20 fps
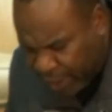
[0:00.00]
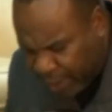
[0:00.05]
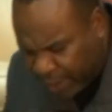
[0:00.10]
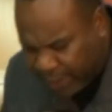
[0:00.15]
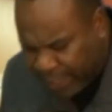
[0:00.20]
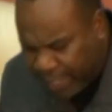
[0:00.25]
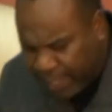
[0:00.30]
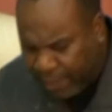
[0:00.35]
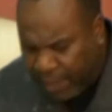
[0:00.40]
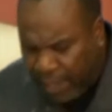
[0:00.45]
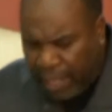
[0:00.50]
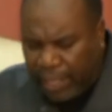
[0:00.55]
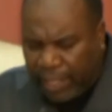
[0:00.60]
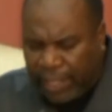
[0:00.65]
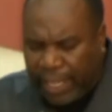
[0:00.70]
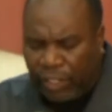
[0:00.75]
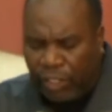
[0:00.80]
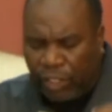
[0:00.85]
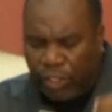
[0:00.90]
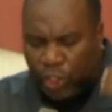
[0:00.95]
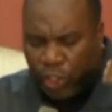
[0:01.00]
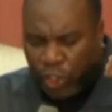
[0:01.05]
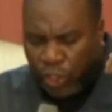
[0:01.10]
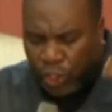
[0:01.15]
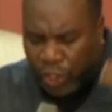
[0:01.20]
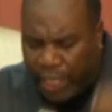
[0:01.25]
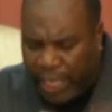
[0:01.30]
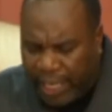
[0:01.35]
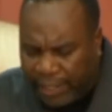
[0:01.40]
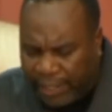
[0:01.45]
it said that
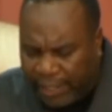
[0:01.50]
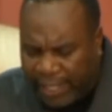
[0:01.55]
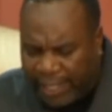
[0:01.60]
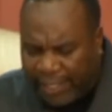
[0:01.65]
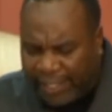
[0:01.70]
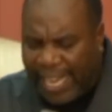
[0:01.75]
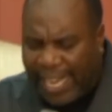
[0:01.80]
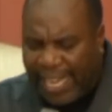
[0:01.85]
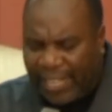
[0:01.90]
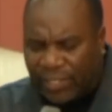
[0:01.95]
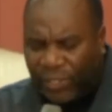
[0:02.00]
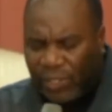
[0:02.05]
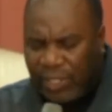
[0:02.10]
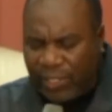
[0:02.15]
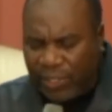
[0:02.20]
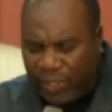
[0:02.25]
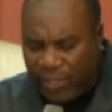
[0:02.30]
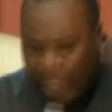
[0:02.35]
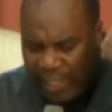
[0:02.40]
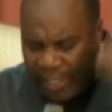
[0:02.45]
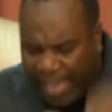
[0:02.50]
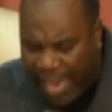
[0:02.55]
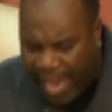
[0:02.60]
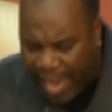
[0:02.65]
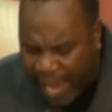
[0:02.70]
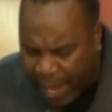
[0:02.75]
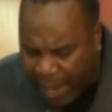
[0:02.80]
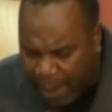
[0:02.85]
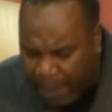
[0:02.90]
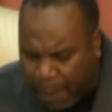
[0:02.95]
Jesus is the
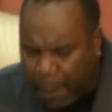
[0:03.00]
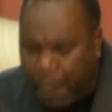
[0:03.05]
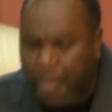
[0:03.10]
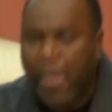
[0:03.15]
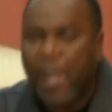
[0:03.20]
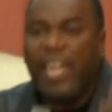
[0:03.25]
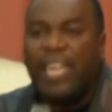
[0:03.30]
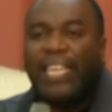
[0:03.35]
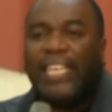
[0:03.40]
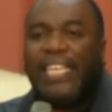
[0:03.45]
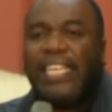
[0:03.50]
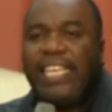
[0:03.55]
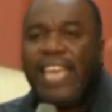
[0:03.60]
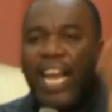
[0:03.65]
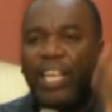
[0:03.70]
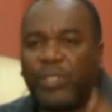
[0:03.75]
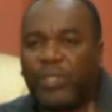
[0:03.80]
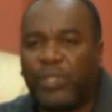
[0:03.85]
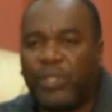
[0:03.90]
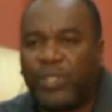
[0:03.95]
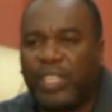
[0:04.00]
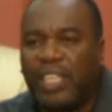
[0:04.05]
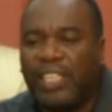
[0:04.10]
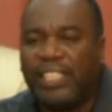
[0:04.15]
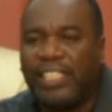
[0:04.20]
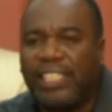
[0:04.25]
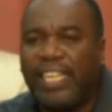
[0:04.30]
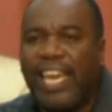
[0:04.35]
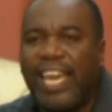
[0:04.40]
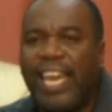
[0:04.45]
same
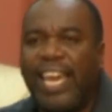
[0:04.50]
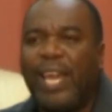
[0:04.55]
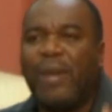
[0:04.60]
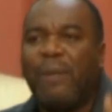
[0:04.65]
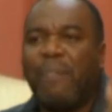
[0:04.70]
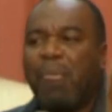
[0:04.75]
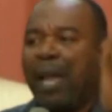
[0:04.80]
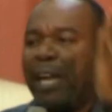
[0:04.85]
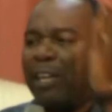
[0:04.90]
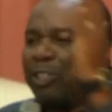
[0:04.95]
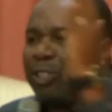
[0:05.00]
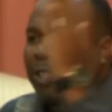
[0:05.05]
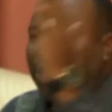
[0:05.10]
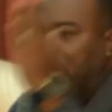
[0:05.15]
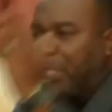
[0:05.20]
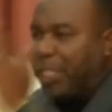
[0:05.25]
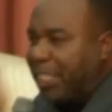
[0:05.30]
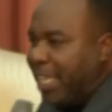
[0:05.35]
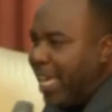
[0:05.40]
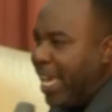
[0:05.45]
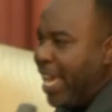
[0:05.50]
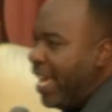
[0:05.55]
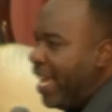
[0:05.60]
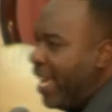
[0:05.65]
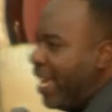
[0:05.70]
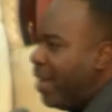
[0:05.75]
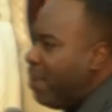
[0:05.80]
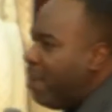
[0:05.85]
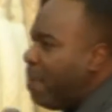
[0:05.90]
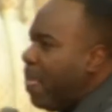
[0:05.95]
yesterday,
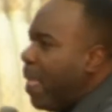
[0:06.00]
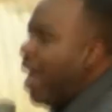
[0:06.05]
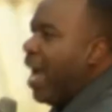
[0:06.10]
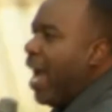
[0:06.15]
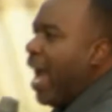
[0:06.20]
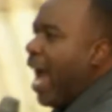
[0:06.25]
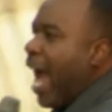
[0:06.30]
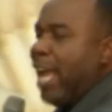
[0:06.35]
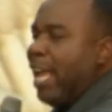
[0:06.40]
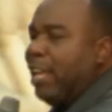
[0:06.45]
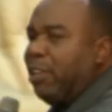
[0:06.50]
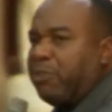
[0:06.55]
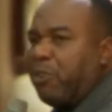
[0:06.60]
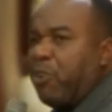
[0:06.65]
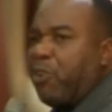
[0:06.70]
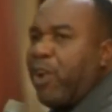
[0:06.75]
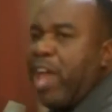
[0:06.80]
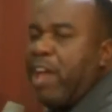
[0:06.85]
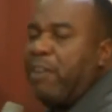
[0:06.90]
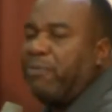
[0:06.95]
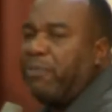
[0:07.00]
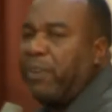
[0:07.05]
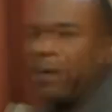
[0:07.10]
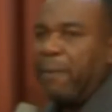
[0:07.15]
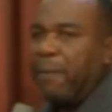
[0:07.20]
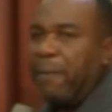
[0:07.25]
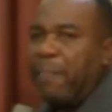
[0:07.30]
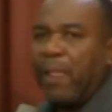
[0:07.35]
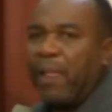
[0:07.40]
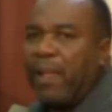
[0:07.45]
today, and
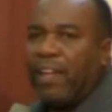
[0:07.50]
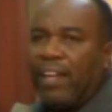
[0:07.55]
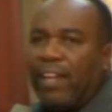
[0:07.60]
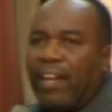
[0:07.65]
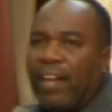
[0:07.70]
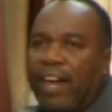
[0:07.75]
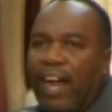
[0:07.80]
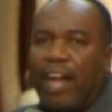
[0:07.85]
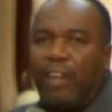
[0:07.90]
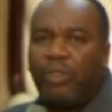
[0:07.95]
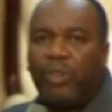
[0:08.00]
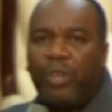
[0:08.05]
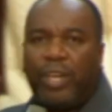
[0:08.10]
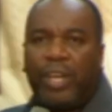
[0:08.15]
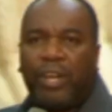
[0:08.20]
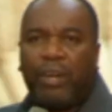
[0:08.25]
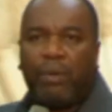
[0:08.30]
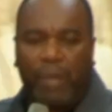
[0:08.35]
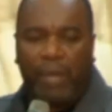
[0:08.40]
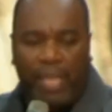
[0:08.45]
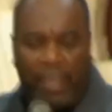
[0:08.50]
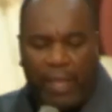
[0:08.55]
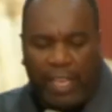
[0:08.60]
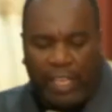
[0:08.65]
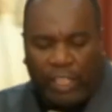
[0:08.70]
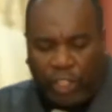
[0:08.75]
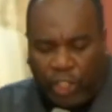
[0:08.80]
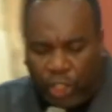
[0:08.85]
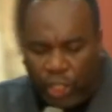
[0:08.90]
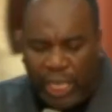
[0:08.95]
forever. Are you hearing me?
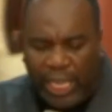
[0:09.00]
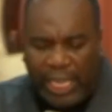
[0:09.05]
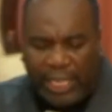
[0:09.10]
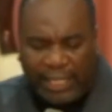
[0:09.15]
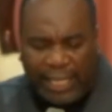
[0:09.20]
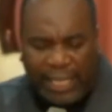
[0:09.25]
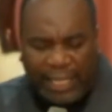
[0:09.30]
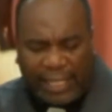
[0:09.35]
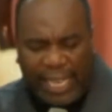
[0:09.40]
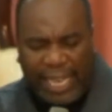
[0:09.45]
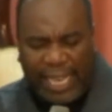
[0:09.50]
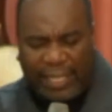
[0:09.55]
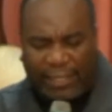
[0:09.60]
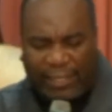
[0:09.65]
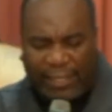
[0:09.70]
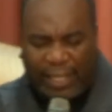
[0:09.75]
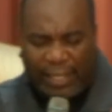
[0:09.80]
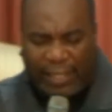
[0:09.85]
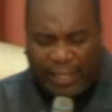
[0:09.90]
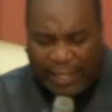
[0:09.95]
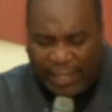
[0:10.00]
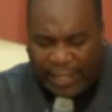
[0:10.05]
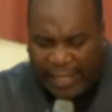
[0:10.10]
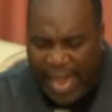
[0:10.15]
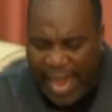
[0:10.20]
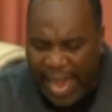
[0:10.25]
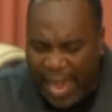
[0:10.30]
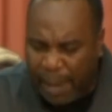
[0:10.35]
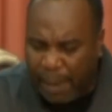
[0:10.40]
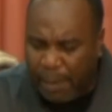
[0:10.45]
Jesus is the
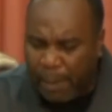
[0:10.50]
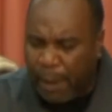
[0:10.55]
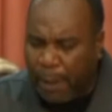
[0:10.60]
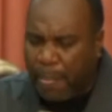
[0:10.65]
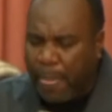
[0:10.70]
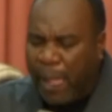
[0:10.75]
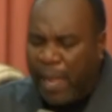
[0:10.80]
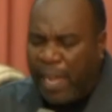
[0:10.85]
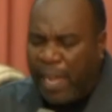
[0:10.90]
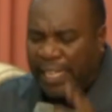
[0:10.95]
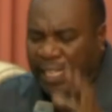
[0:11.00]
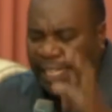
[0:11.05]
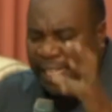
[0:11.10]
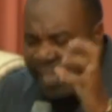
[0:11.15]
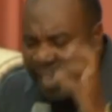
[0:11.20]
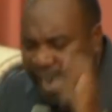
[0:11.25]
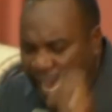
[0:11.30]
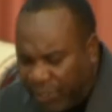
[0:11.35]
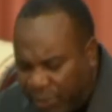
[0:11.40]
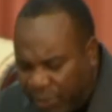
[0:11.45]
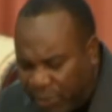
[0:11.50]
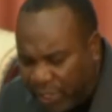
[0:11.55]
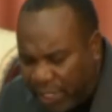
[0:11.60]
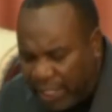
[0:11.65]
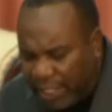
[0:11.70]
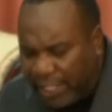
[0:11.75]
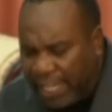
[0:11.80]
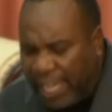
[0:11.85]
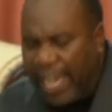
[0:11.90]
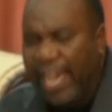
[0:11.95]
same
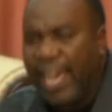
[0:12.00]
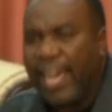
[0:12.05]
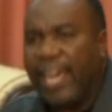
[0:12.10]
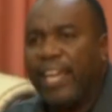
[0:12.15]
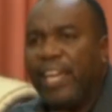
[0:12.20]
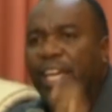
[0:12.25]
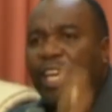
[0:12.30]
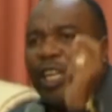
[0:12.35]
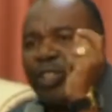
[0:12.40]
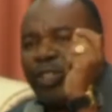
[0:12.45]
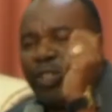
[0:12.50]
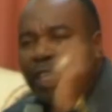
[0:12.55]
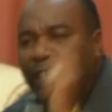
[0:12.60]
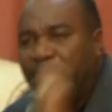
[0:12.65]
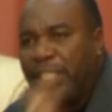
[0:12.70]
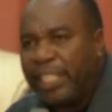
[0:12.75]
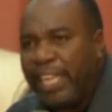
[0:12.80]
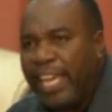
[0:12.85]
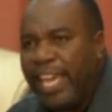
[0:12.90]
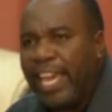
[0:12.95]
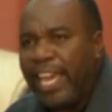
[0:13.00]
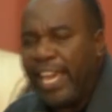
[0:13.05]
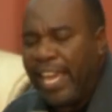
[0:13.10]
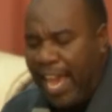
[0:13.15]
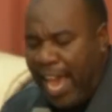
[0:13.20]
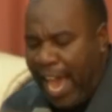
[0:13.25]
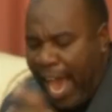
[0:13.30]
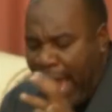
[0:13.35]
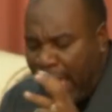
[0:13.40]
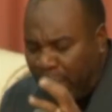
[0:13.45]
yesterday, today,
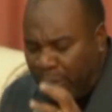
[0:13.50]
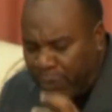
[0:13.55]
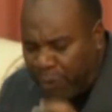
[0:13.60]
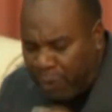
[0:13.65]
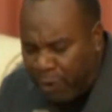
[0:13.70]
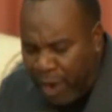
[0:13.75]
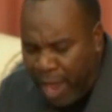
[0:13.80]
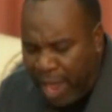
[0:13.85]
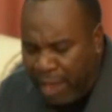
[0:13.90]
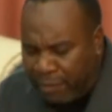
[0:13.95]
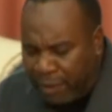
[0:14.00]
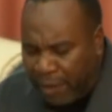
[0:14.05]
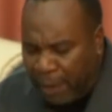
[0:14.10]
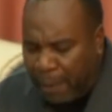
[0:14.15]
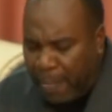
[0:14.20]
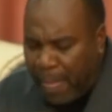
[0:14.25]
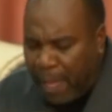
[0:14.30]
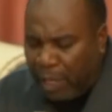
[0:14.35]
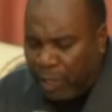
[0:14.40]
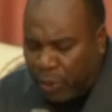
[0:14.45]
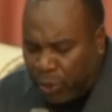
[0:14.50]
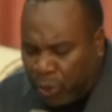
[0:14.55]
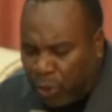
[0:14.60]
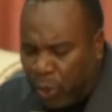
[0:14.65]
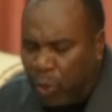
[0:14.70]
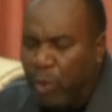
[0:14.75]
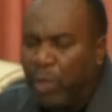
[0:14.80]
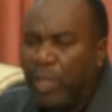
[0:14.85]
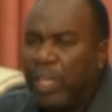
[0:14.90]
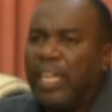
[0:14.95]
and forever.
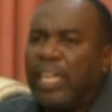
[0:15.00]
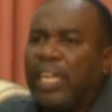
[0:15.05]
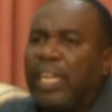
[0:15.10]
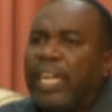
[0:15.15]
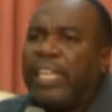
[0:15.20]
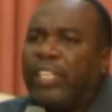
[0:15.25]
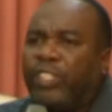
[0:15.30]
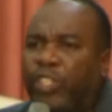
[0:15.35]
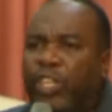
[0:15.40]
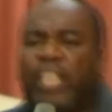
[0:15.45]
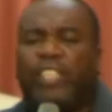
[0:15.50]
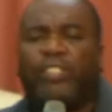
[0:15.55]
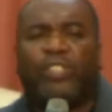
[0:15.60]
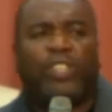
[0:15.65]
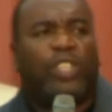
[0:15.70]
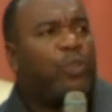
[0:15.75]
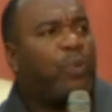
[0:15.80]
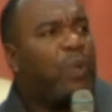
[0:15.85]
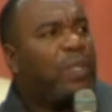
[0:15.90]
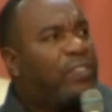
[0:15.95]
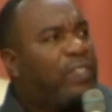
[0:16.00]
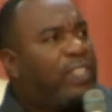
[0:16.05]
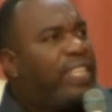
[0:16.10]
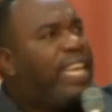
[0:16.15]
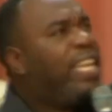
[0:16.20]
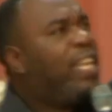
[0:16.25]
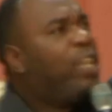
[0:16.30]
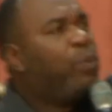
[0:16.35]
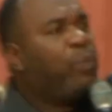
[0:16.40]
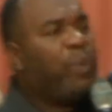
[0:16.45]
So Jesus was
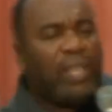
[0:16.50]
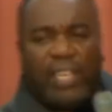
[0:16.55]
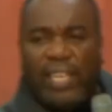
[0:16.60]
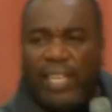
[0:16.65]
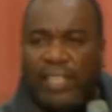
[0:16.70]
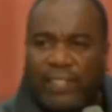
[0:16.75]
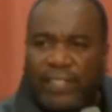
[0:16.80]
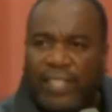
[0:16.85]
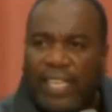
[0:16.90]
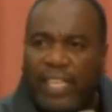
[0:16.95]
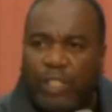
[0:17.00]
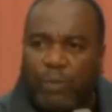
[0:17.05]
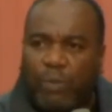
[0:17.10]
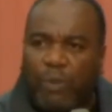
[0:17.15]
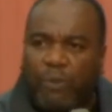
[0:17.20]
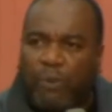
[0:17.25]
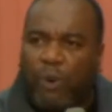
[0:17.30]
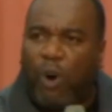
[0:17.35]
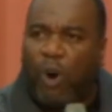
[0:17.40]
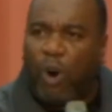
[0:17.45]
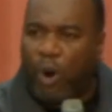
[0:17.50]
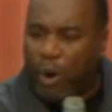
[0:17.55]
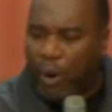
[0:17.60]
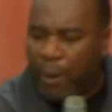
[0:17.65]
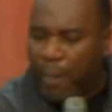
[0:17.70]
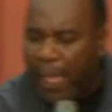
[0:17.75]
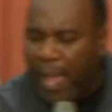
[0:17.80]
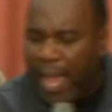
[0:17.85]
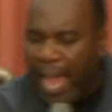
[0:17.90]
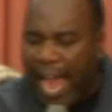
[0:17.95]
dealing with these things before,
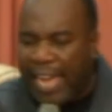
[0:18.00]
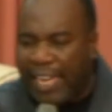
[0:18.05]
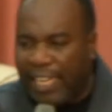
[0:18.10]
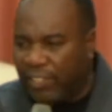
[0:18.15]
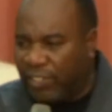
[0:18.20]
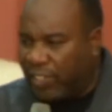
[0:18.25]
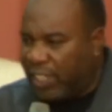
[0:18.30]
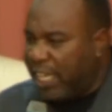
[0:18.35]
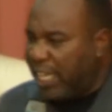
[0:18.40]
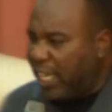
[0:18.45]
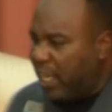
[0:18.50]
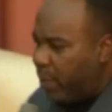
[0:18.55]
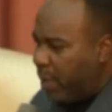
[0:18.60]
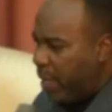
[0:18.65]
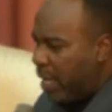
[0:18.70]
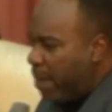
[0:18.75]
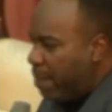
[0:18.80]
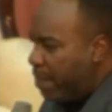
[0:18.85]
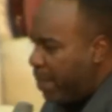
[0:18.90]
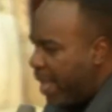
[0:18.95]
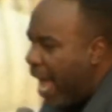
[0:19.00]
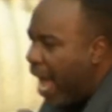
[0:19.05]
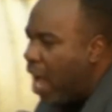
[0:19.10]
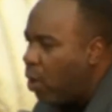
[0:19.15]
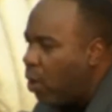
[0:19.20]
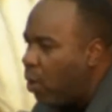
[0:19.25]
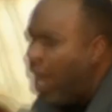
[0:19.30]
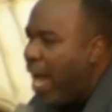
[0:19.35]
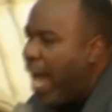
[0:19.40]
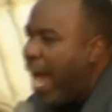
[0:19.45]
and he's dealing with them
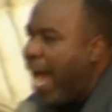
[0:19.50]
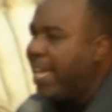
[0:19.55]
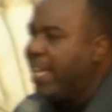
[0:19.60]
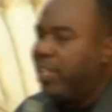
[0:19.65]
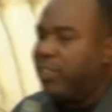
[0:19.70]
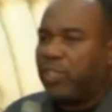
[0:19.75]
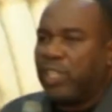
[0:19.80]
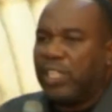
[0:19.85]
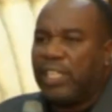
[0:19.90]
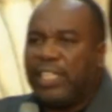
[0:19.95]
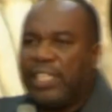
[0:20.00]
now, and he's going